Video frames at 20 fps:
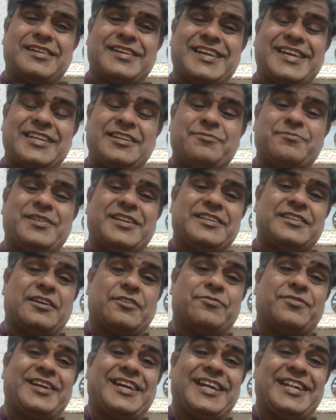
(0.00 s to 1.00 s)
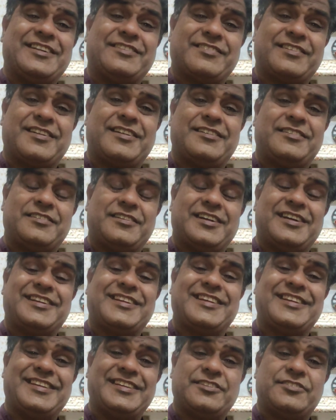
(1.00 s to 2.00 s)
element of hatred
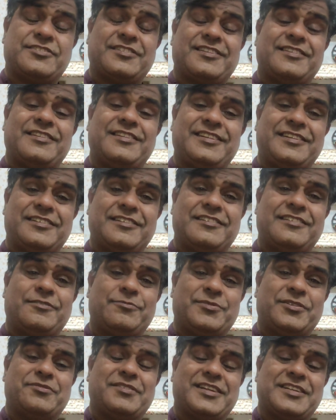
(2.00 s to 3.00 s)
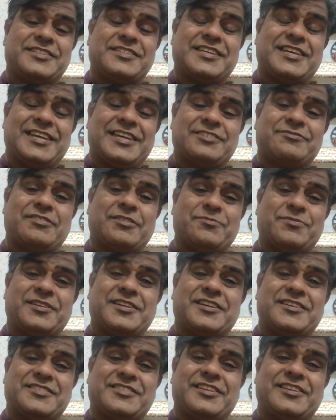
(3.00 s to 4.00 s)
against illegal immigrants as well,
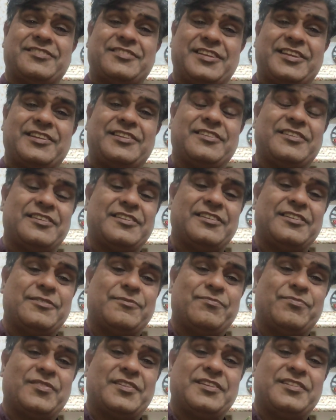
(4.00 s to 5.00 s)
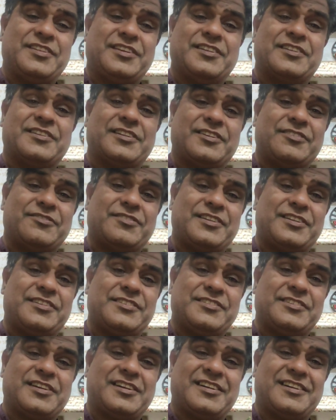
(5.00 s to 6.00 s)
because they think their
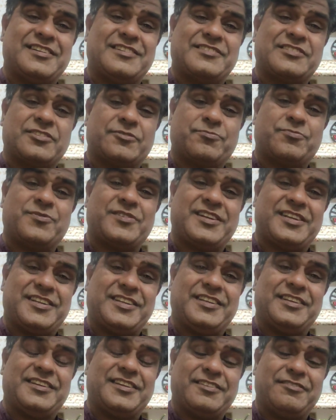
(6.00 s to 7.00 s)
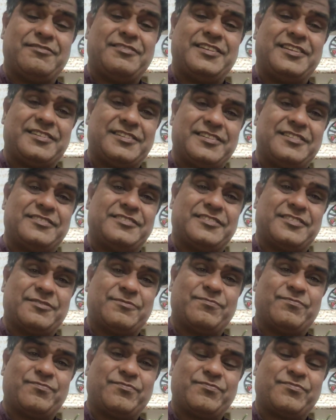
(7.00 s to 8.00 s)
countries are spreading illegals.
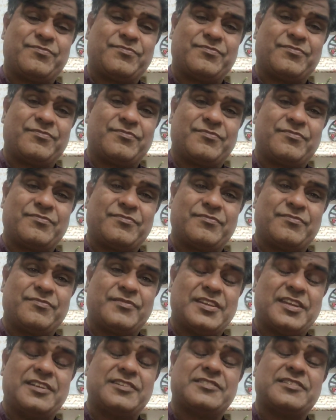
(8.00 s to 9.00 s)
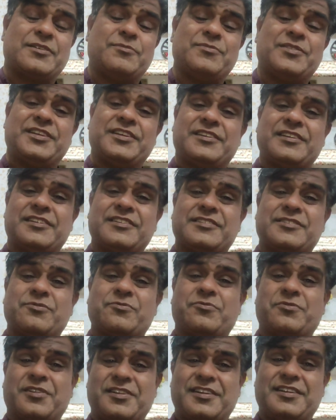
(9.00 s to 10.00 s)
and some legals
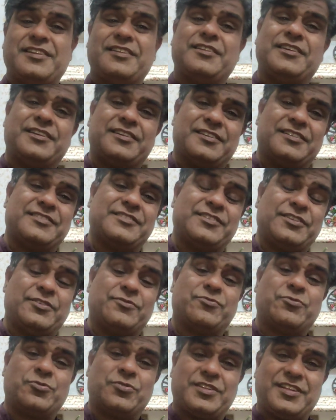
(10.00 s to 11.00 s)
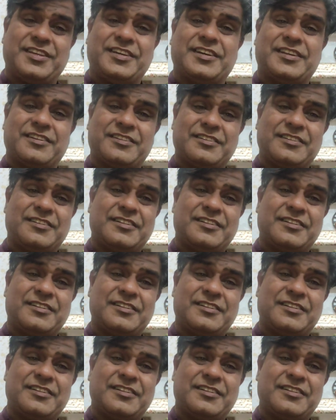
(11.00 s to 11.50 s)
were illegals, therefore they are